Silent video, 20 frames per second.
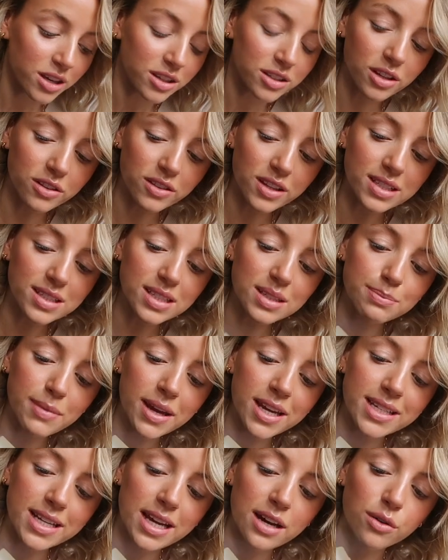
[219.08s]
So this is
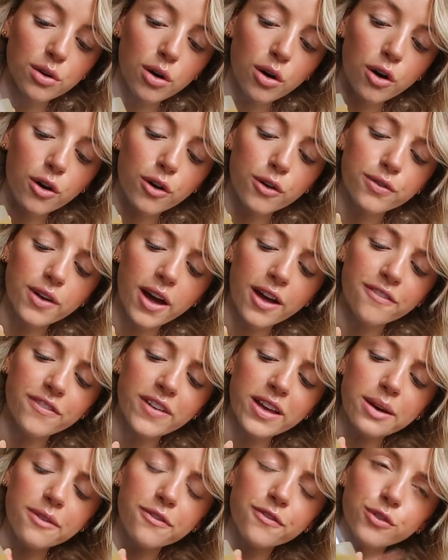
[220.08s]
made out of, I
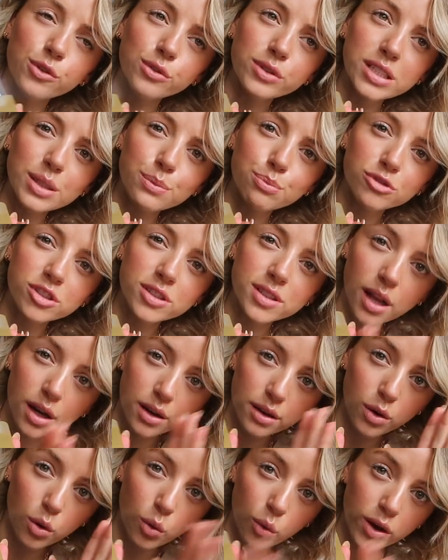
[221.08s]
think,
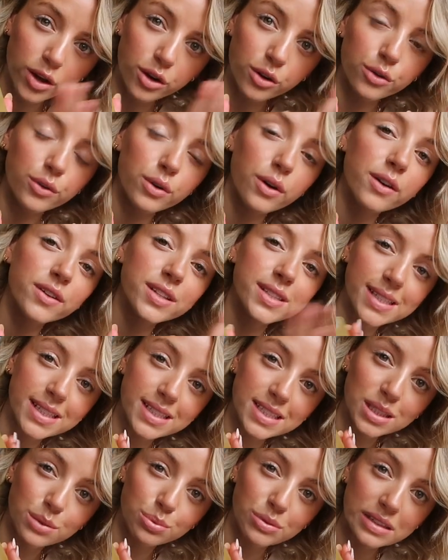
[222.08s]
40% oil,
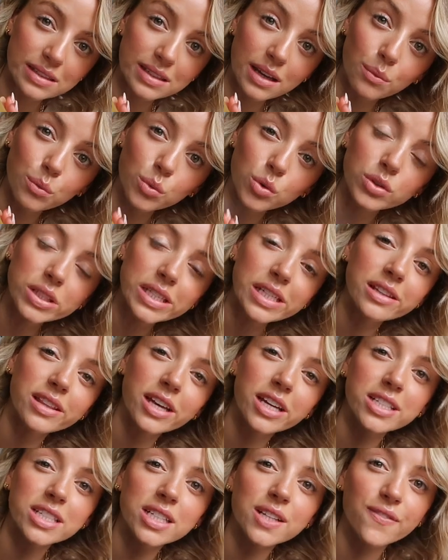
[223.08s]
60% water.
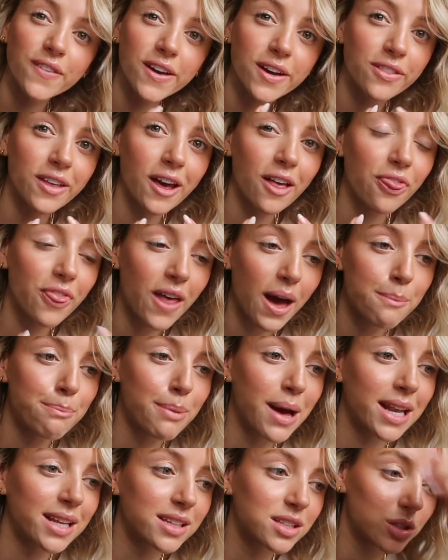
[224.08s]
They just found that that
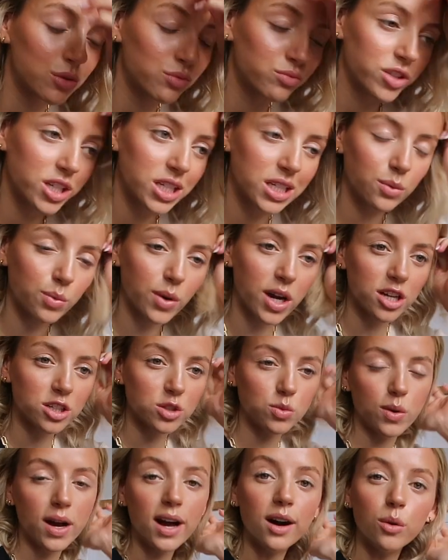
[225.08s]
balance really
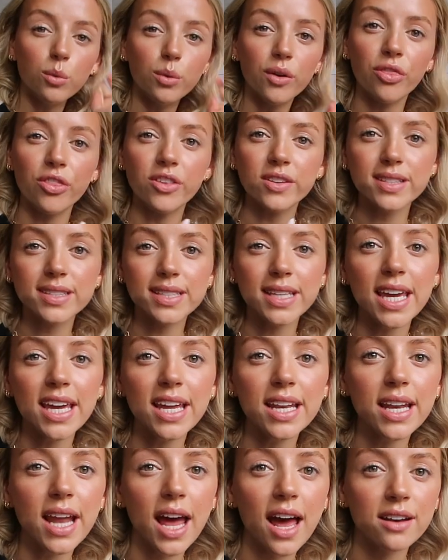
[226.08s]
worked well with the
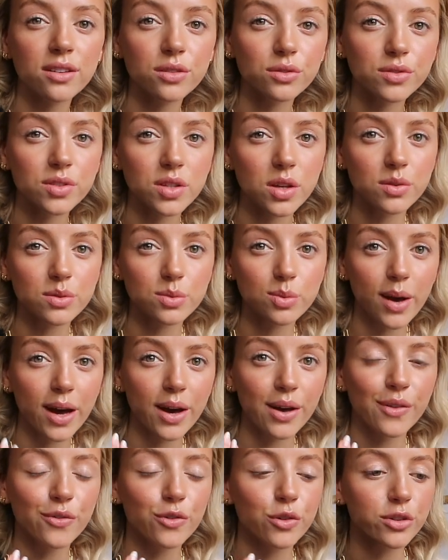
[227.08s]
skin, and also as
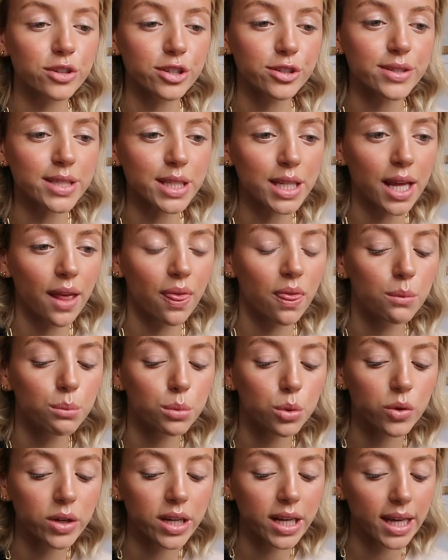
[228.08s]
well if you're using it in the
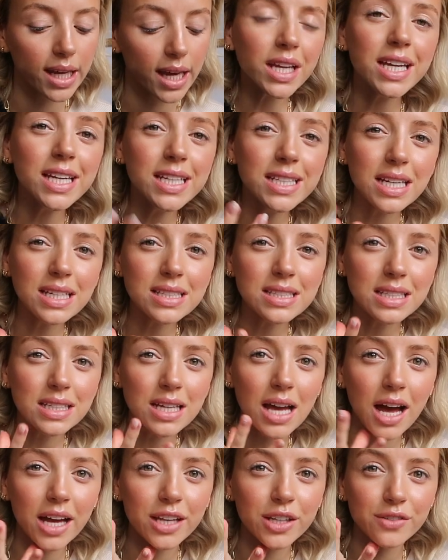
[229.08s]
morning, it doesn't
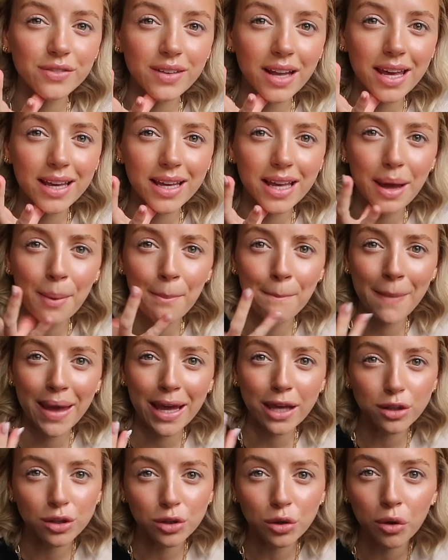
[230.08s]
kind of like
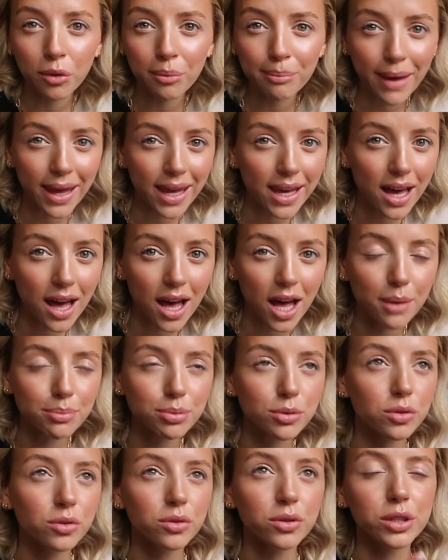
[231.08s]
make your
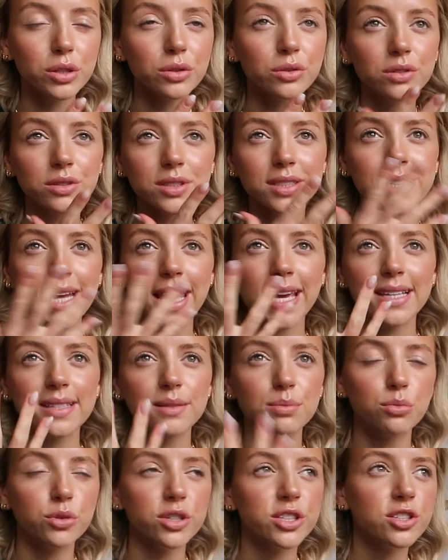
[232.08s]
makeup or your
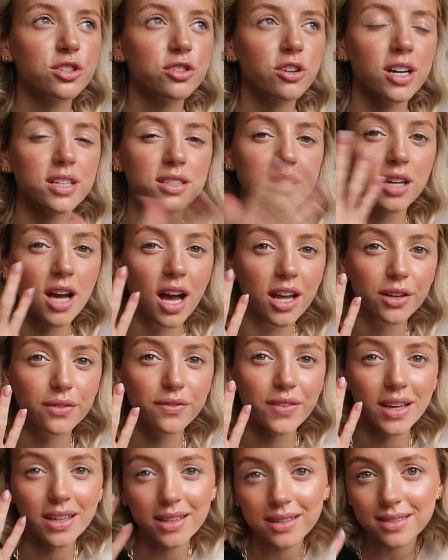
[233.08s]
day's moisturizer kind
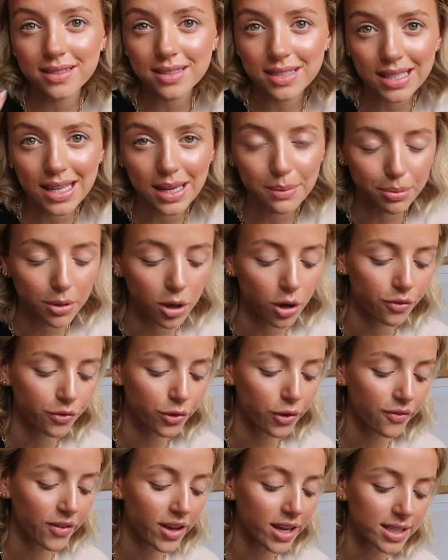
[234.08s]
of like slip off
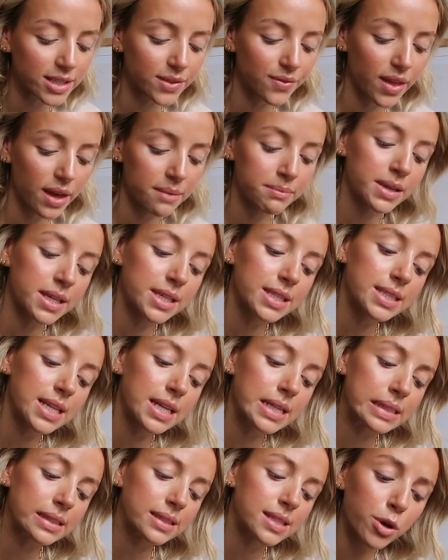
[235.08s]
your face, if that makes
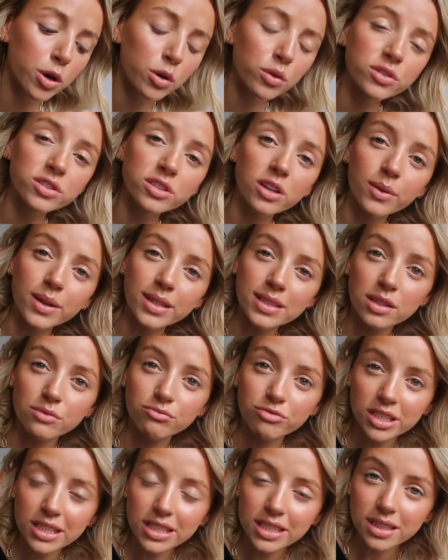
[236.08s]
sense. But also it's a
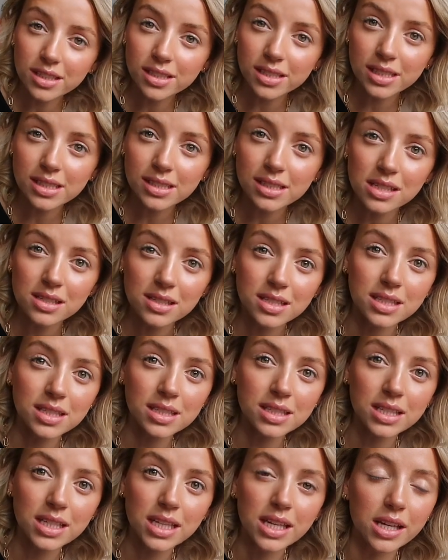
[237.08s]
really good
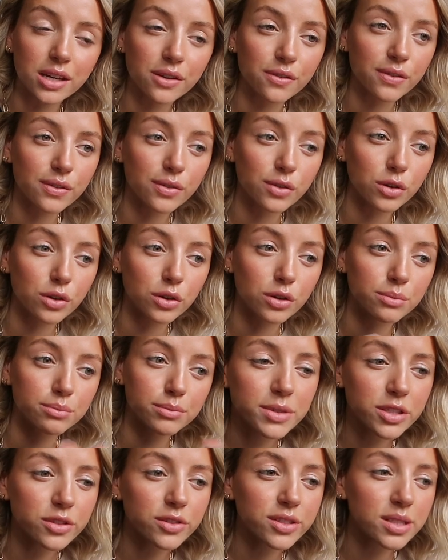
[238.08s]
consistency for
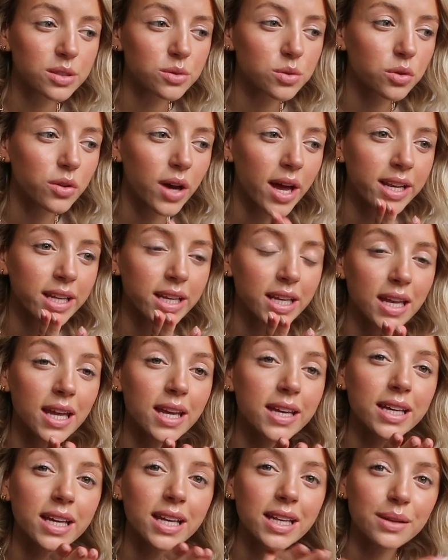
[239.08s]
masseuses or any
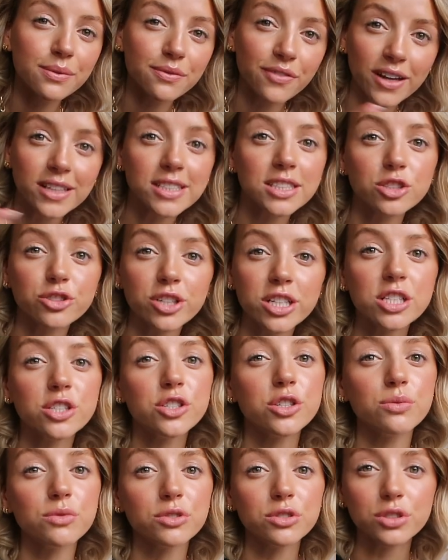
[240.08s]
like lymphatic
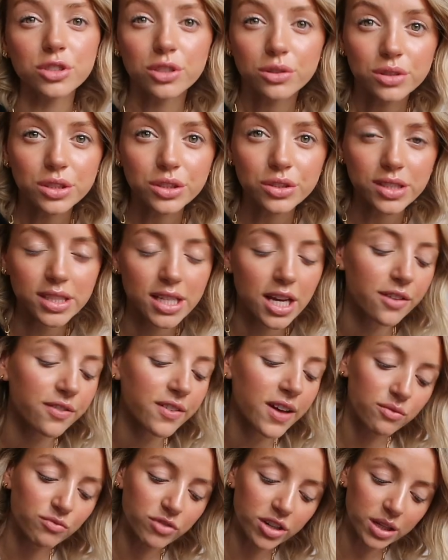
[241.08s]
drainers you want to do on yourself.
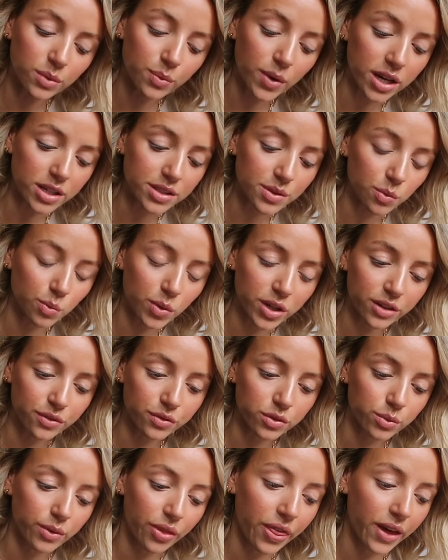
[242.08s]
Really works
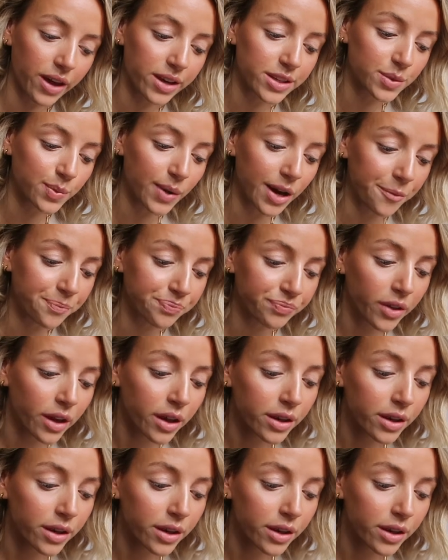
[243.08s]
wonderful that as well.